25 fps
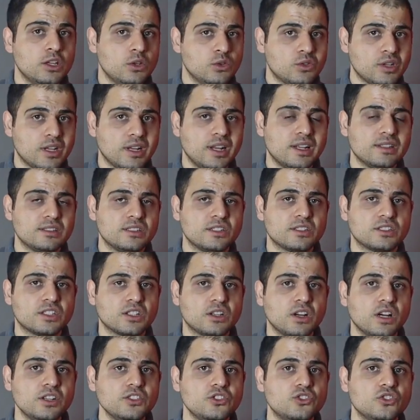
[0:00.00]
You can enter
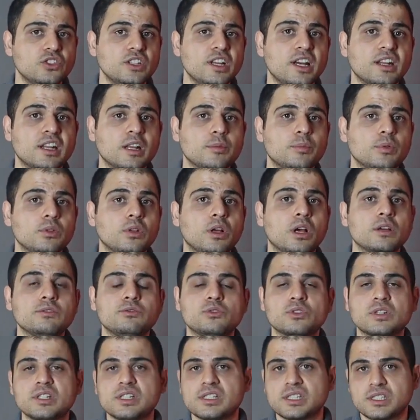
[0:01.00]
the country and apply
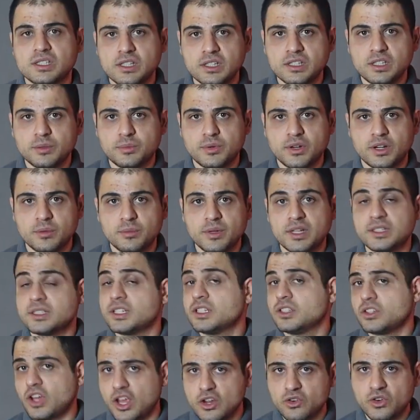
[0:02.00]
for a study
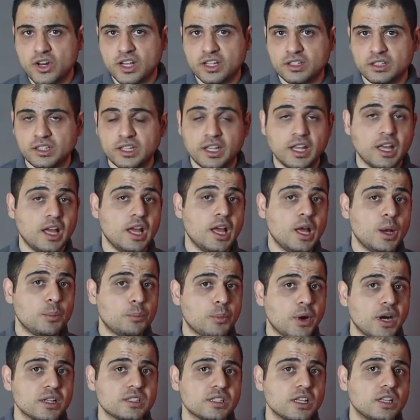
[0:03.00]
permit directly.
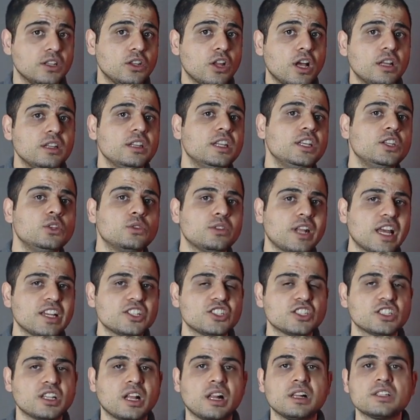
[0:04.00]
But non-EU
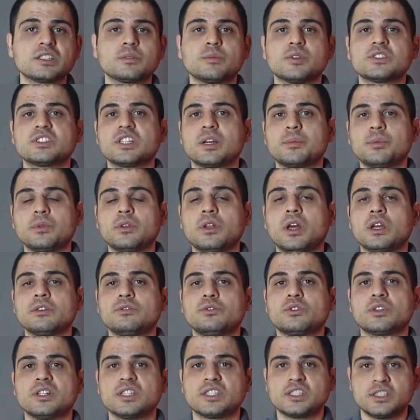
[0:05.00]
nationals must apply
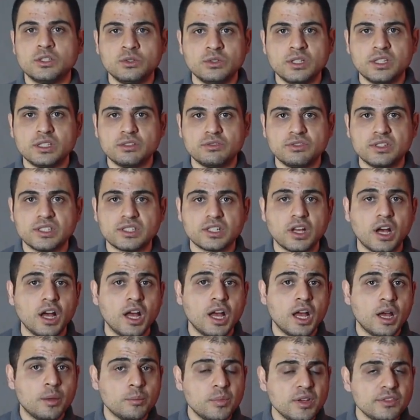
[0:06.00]
for a student visa
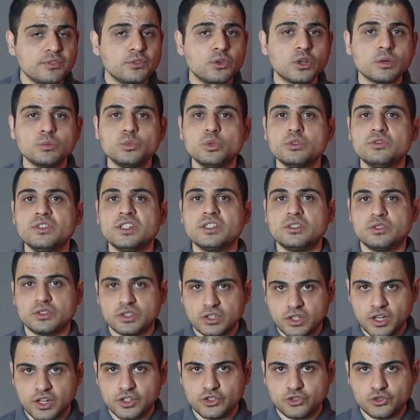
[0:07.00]
before moving to
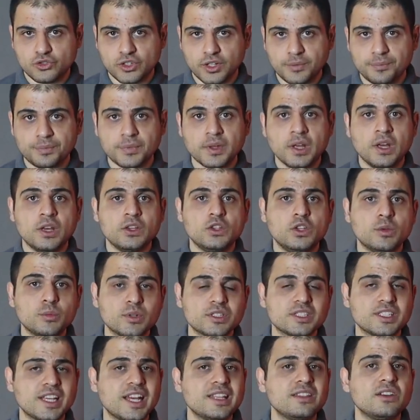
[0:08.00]
the country. You
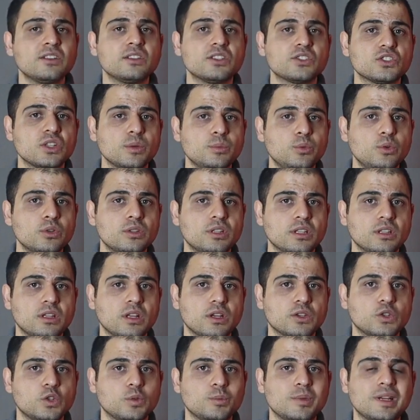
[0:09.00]
must gather the supporting
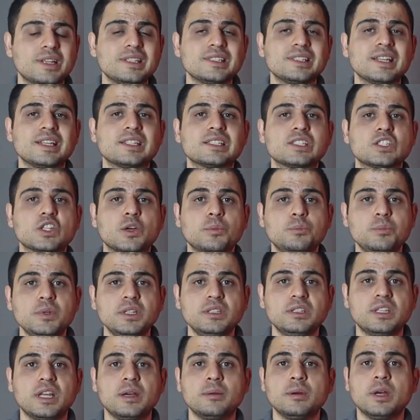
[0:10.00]
documents and
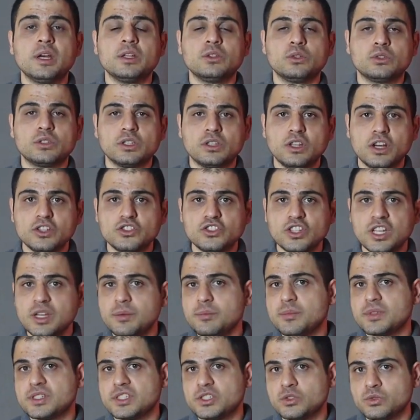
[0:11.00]
submit them to the Dutch
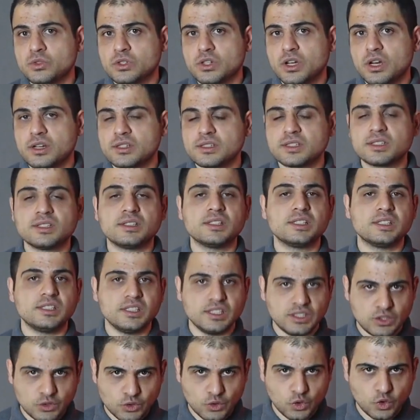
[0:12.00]
embassy or consulate
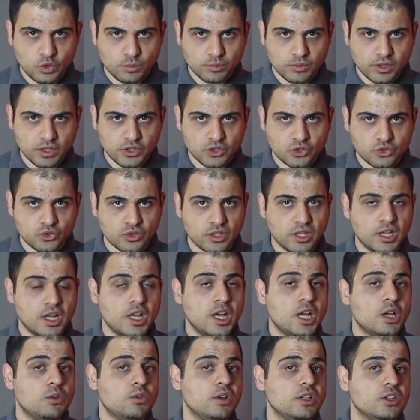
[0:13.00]
in your home country.
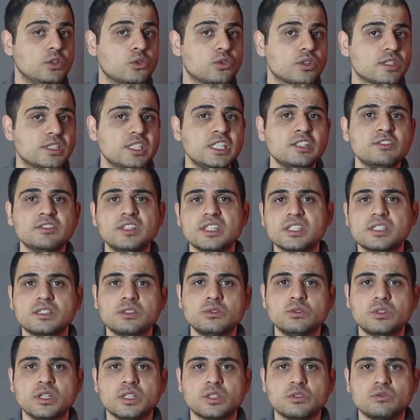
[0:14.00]
When you receive the
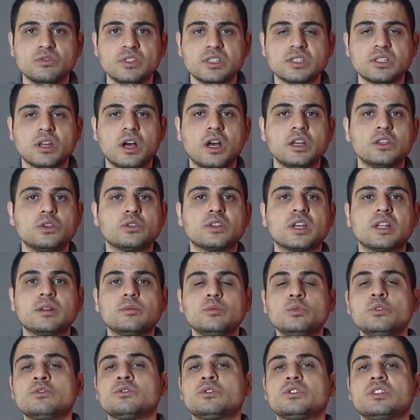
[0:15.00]
student visa, you
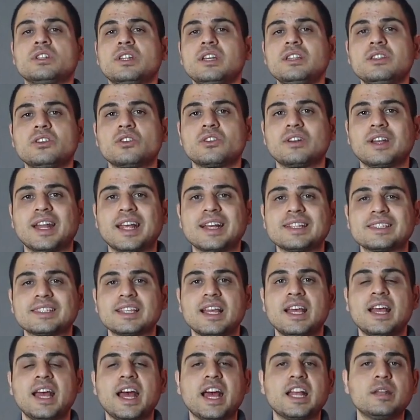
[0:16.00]
can move to the
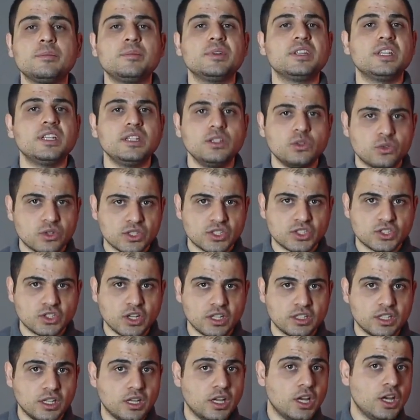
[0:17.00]
Netherlands and begin your
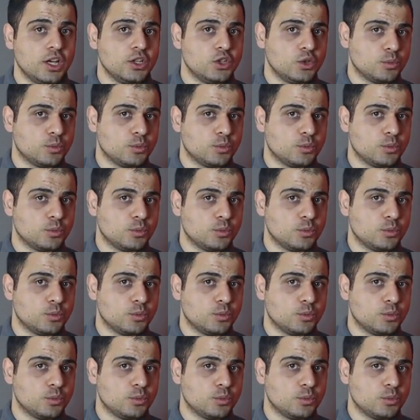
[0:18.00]
study.